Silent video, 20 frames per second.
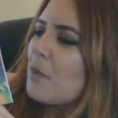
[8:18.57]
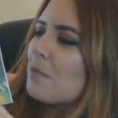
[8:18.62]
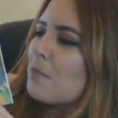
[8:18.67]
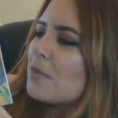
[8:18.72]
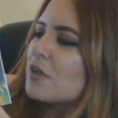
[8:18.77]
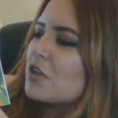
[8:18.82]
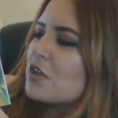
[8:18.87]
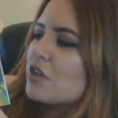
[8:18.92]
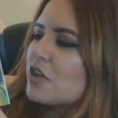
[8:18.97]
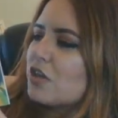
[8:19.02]

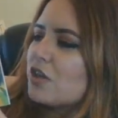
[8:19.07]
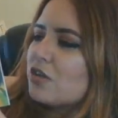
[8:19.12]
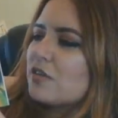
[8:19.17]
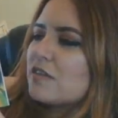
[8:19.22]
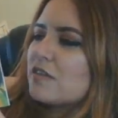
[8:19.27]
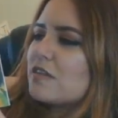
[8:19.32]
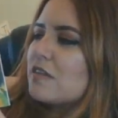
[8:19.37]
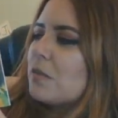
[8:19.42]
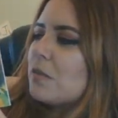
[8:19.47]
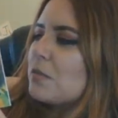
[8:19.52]
But
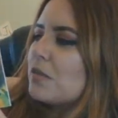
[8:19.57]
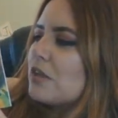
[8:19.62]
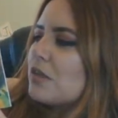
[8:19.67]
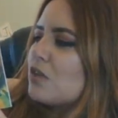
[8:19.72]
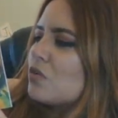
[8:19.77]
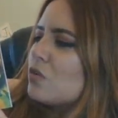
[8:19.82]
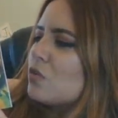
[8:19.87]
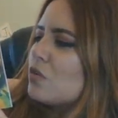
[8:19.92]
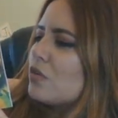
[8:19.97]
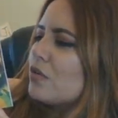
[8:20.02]
Gerald simply
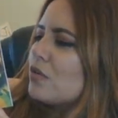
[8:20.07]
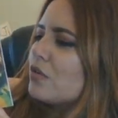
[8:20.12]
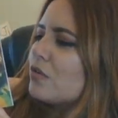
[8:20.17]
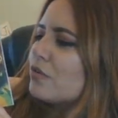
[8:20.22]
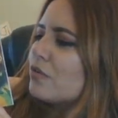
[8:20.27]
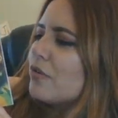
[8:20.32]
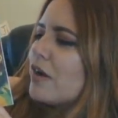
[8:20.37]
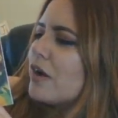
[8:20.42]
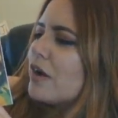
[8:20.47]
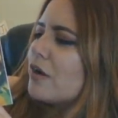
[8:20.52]
twirled
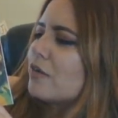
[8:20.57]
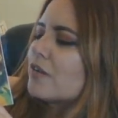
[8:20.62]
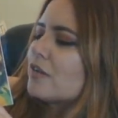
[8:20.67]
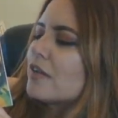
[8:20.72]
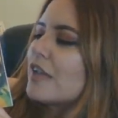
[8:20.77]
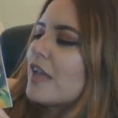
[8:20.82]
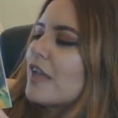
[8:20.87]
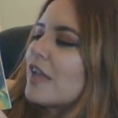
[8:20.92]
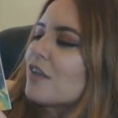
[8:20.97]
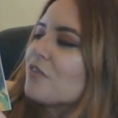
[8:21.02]
around
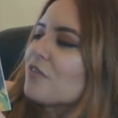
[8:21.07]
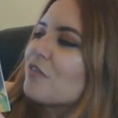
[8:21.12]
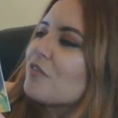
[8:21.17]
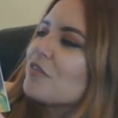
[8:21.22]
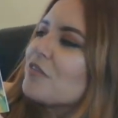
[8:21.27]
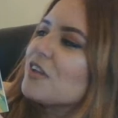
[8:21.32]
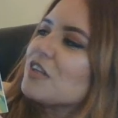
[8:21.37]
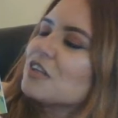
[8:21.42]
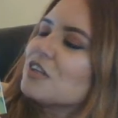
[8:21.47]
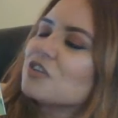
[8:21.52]
and
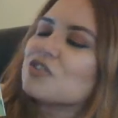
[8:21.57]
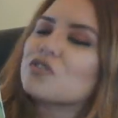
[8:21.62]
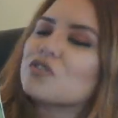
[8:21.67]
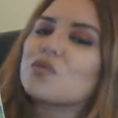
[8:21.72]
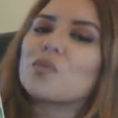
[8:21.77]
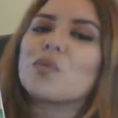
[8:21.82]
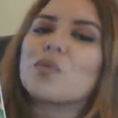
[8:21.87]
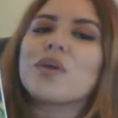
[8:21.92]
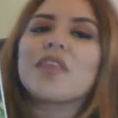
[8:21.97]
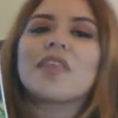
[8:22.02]
finished
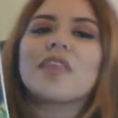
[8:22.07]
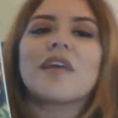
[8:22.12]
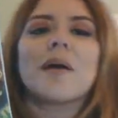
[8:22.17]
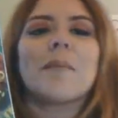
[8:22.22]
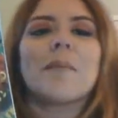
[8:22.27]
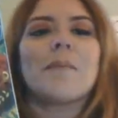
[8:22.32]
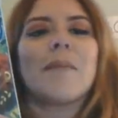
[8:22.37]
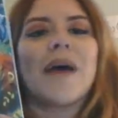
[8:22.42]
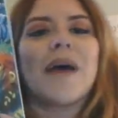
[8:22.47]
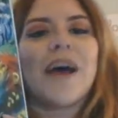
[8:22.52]
with a
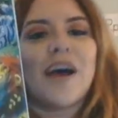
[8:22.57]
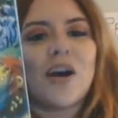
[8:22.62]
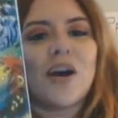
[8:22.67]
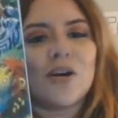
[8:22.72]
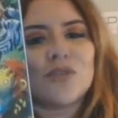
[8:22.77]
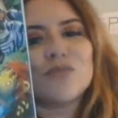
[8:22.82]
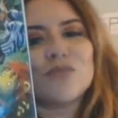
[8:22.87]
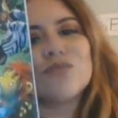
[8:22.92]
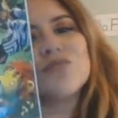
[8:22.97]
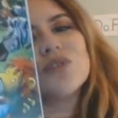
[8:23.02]

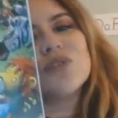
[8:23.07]
bow.